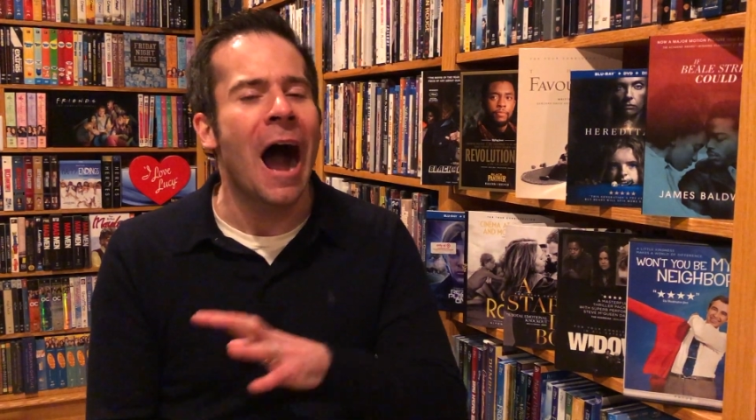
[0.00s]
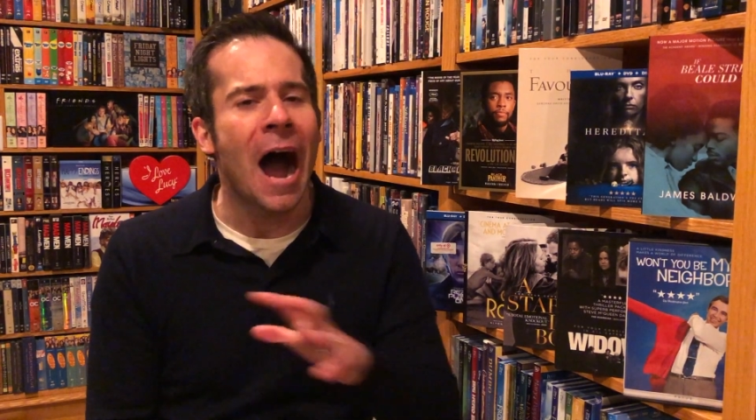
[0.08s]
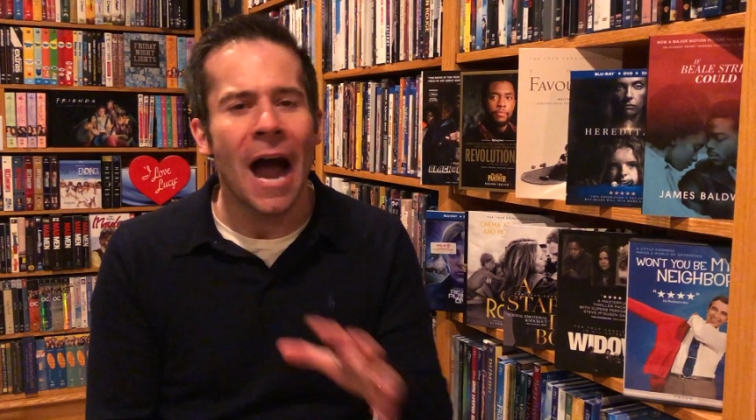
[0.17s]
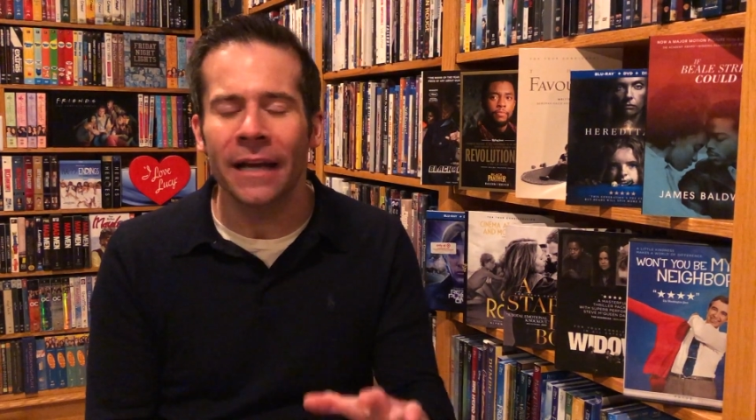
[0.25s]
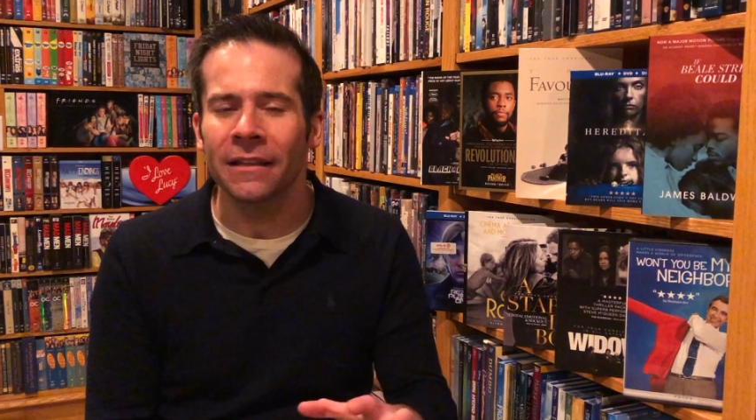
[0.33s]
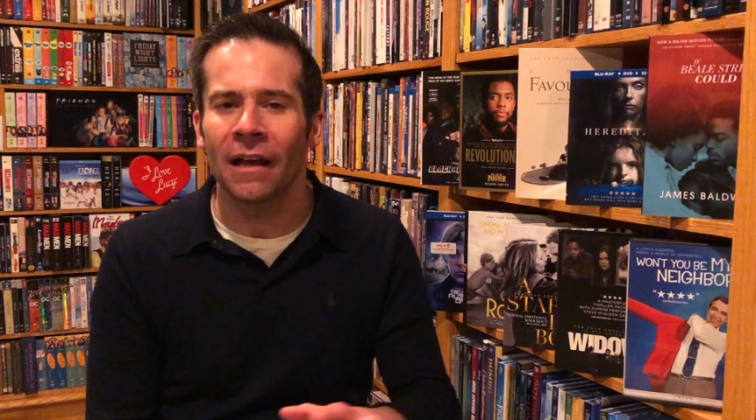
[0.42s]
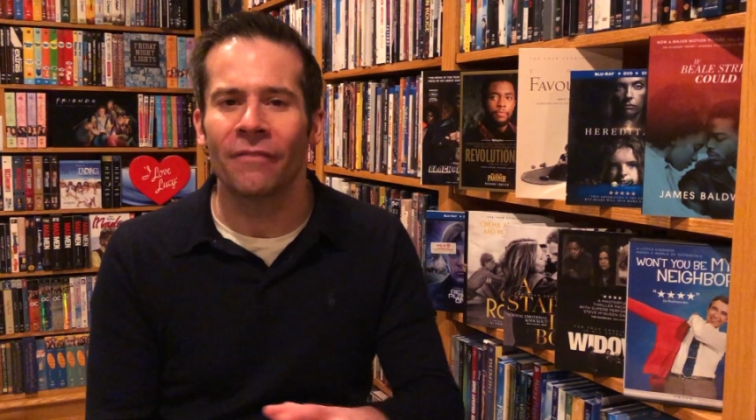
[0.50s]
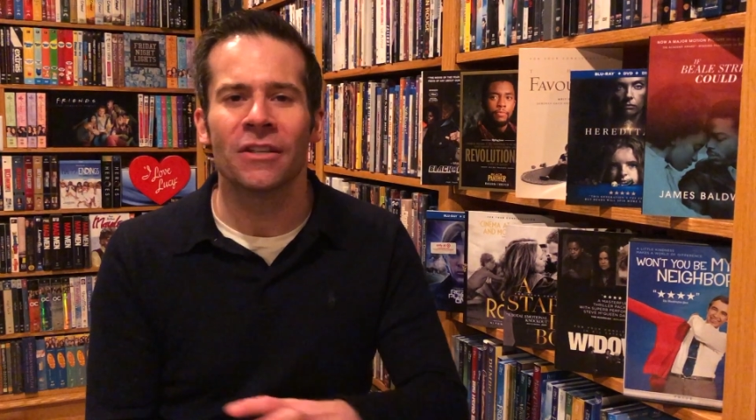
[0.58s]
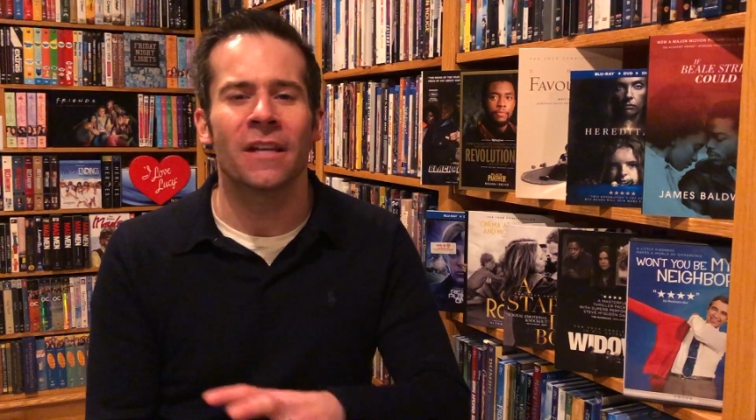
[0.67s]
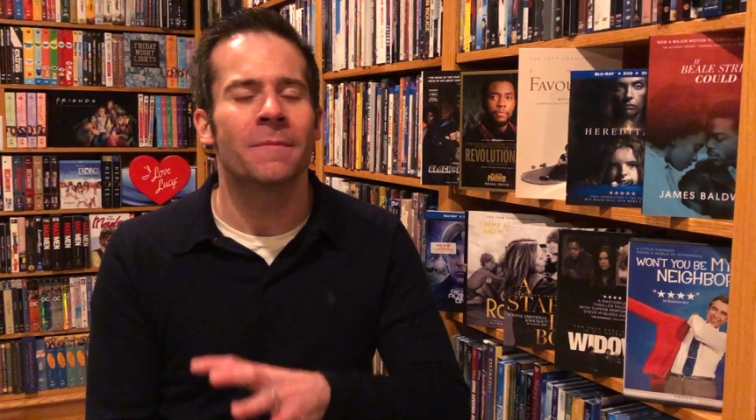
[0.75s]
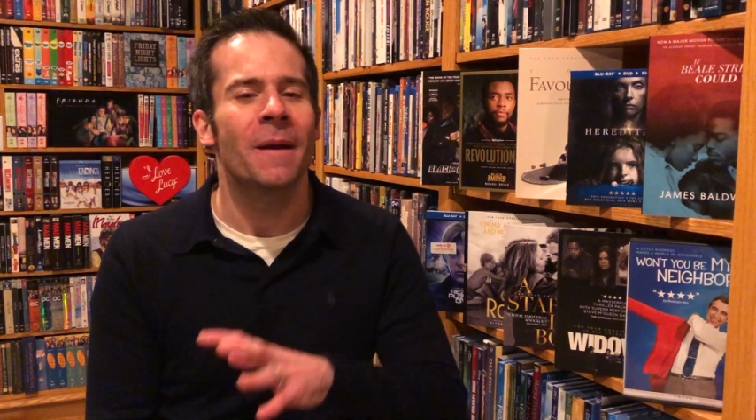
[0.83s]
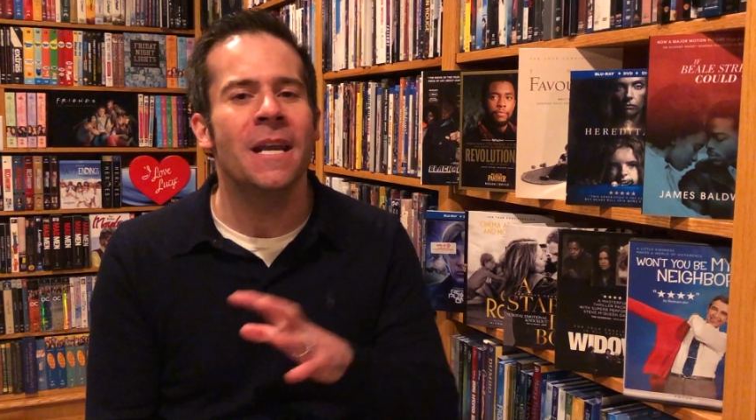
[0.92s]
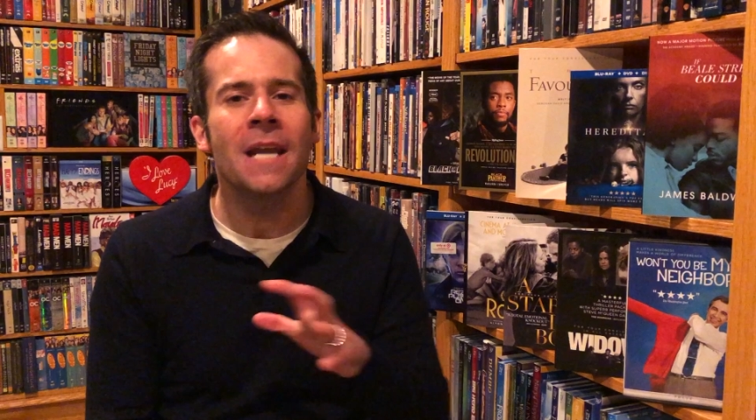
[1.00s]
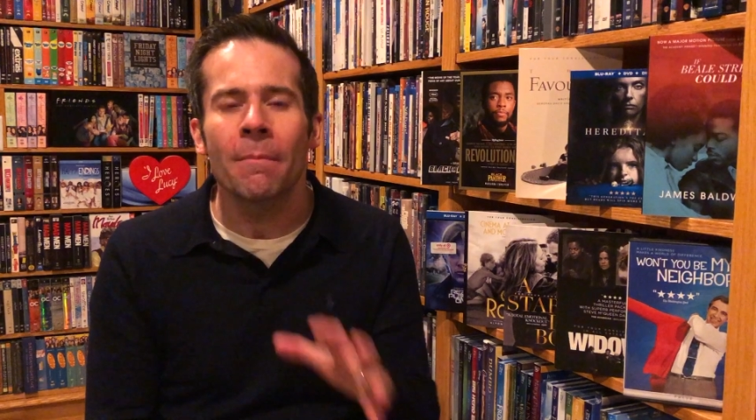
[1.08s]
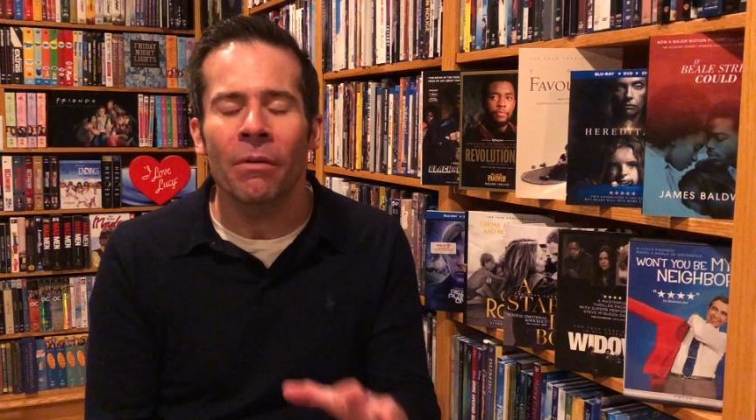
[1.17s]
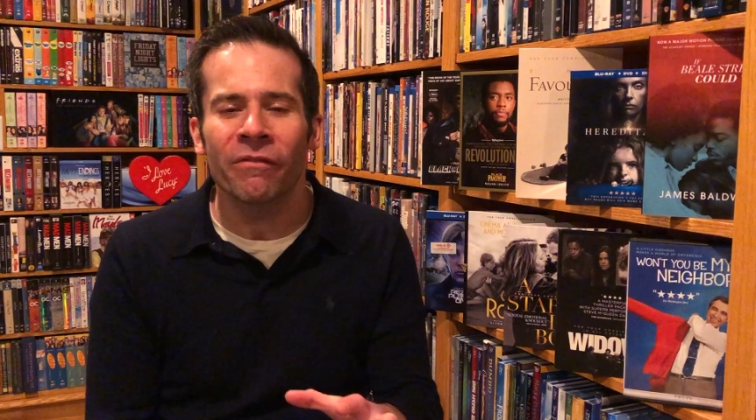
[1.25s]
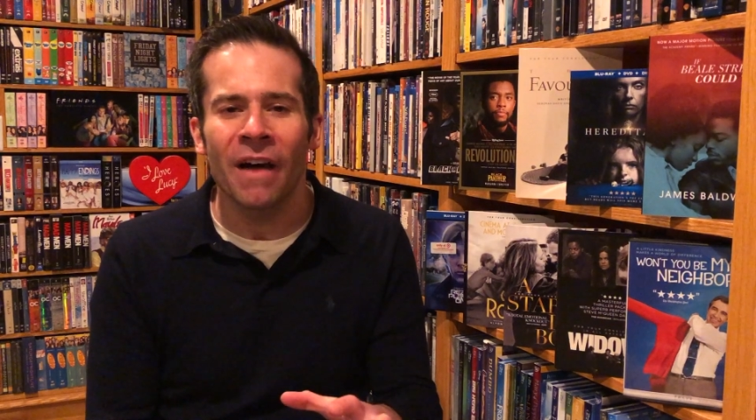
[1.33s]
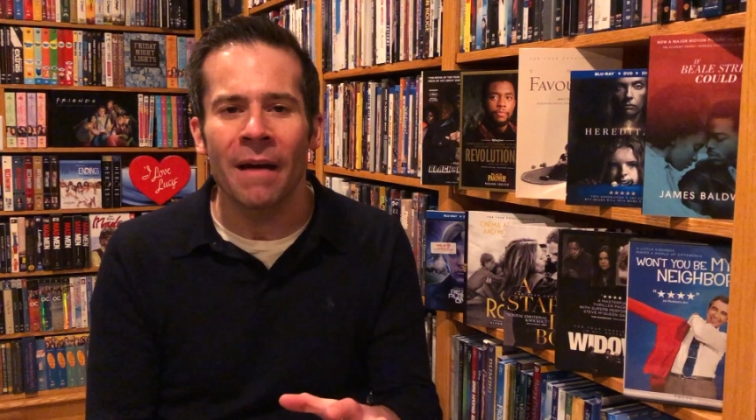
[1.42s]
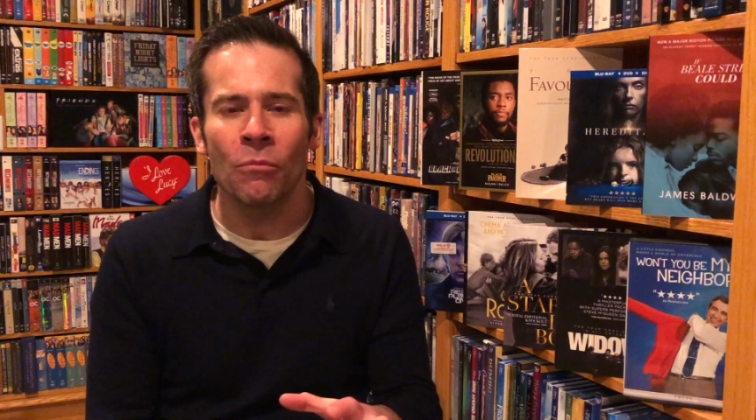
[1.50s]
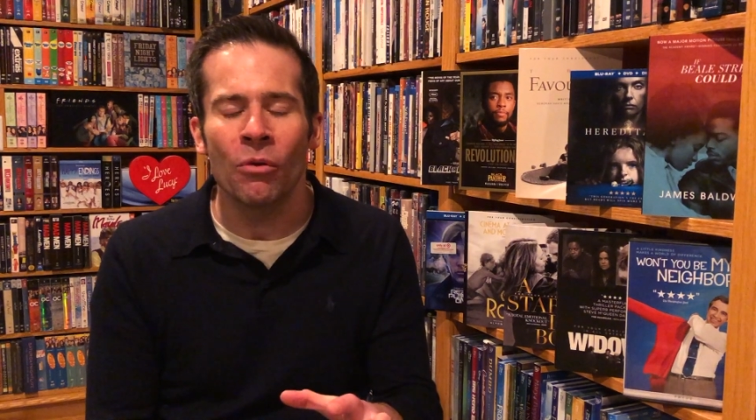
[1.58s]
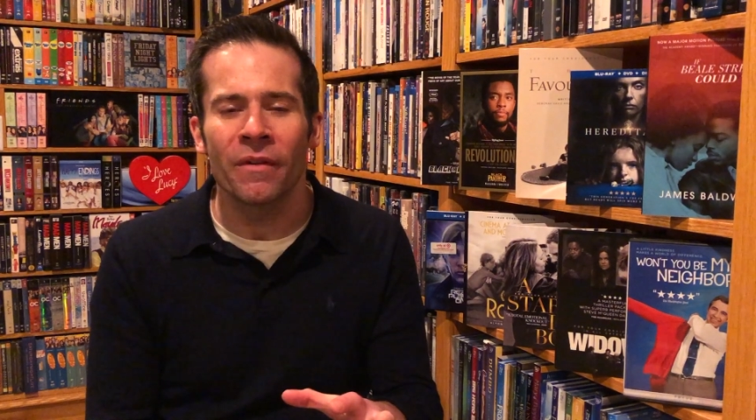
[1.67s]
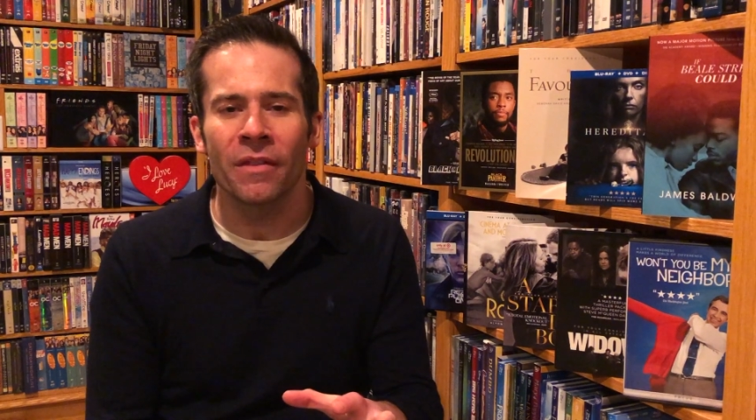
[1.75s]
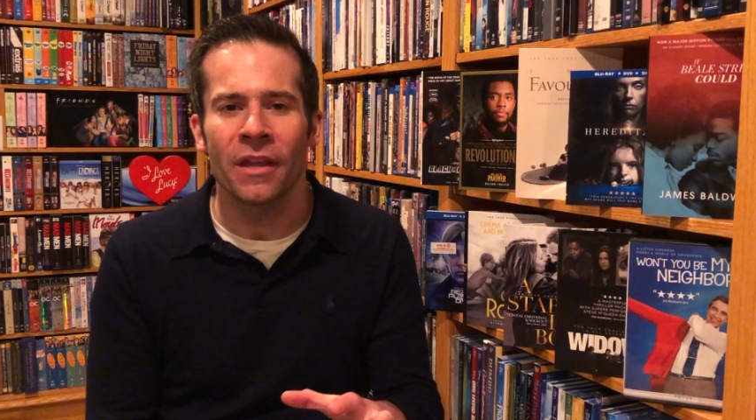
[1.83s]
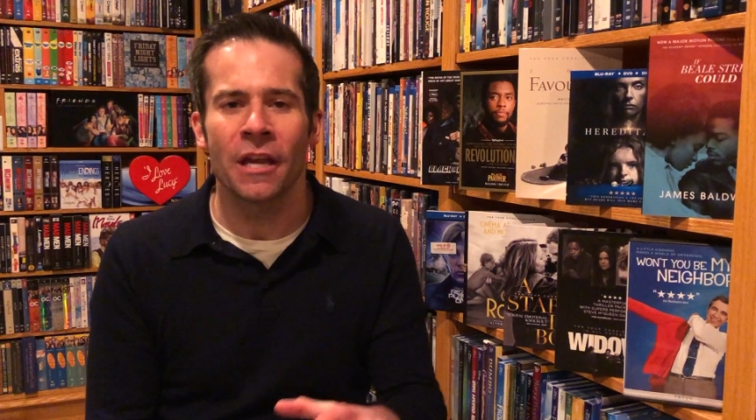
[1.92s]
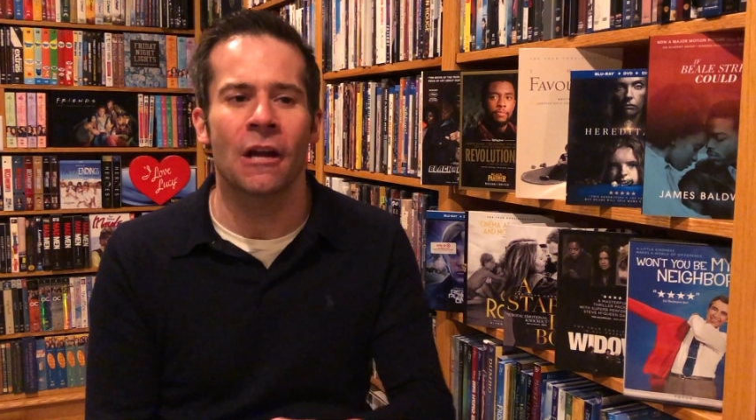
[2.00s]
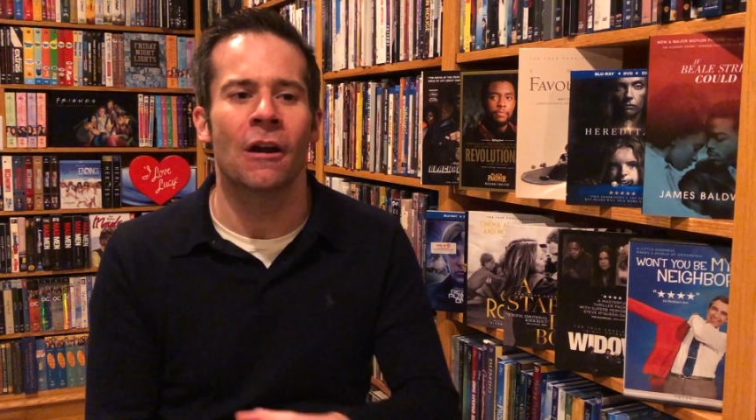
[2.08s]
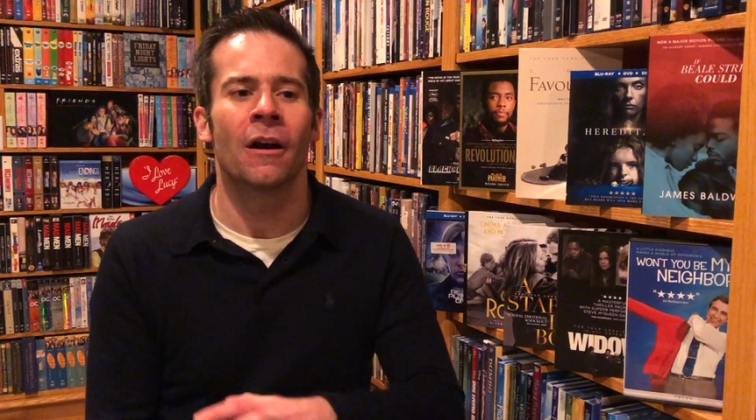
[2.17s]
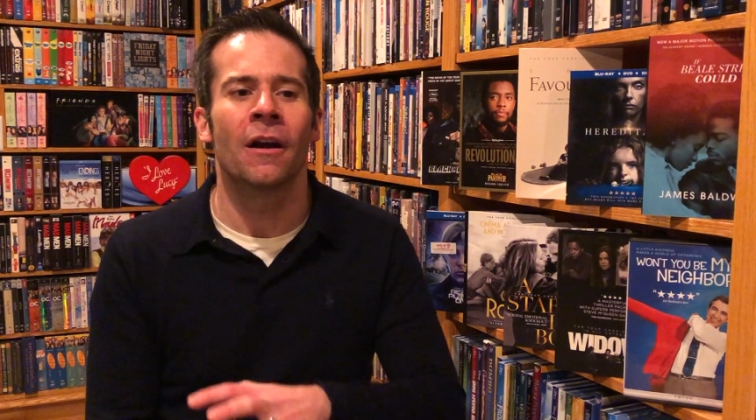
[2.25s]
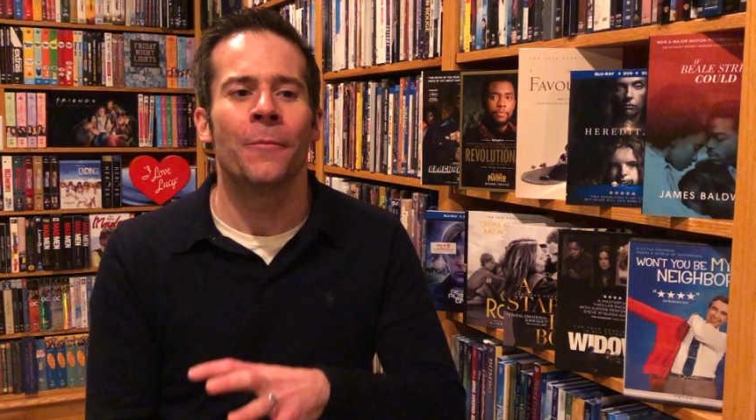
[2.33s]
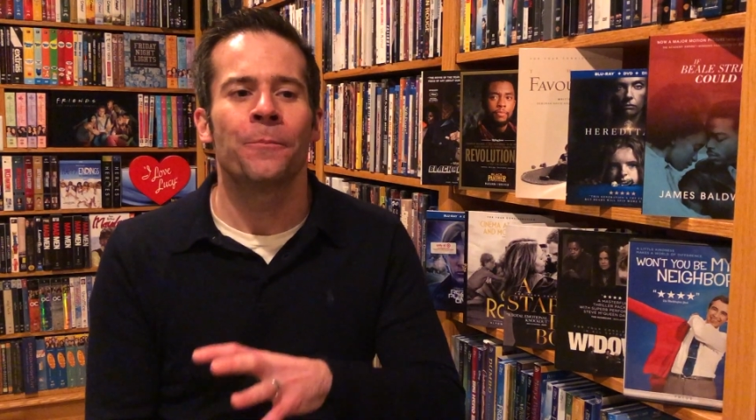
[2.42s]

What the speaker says: I loved it. It's my number 5 movie of the year.